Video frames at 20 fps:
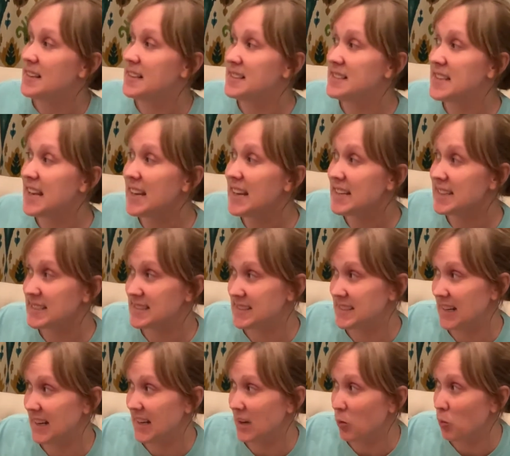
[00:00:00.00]

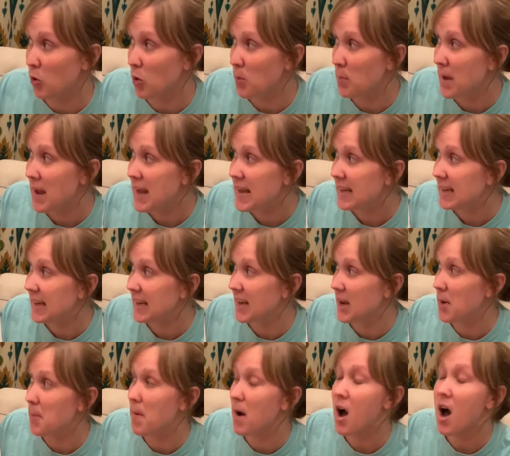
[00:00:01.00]
Dancing will make
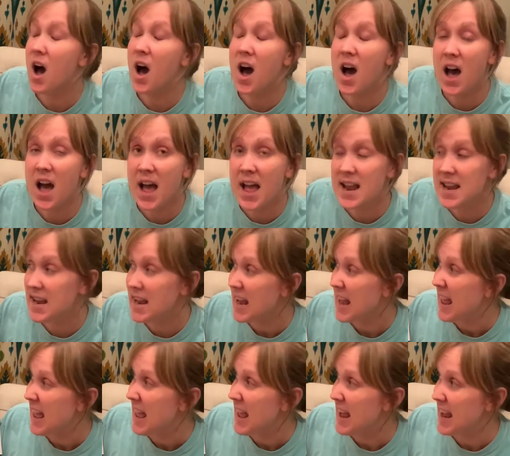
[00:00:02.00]
him hot
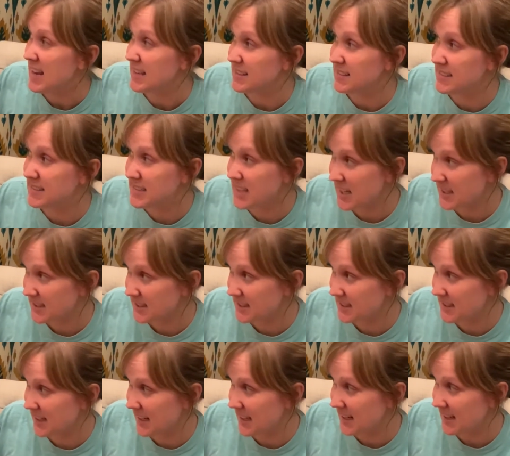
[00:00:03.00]
and
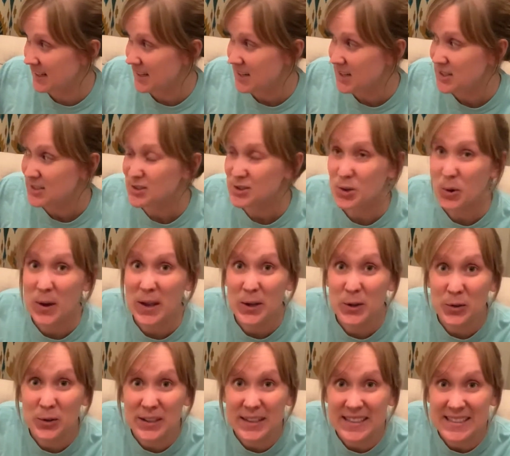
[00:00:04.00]
dusty, so
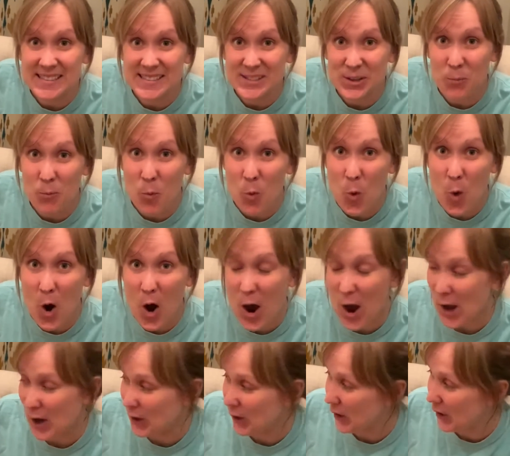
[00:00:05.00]
he'll need some
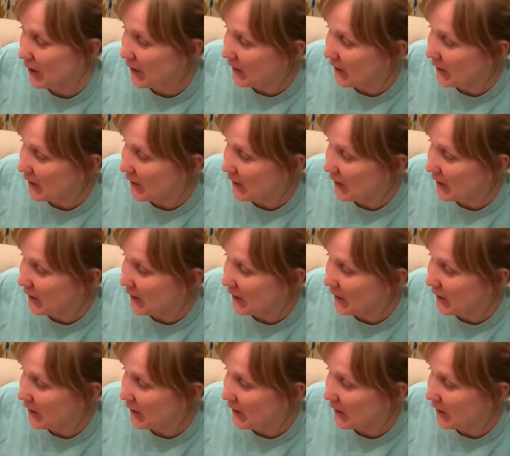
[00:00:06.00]
water.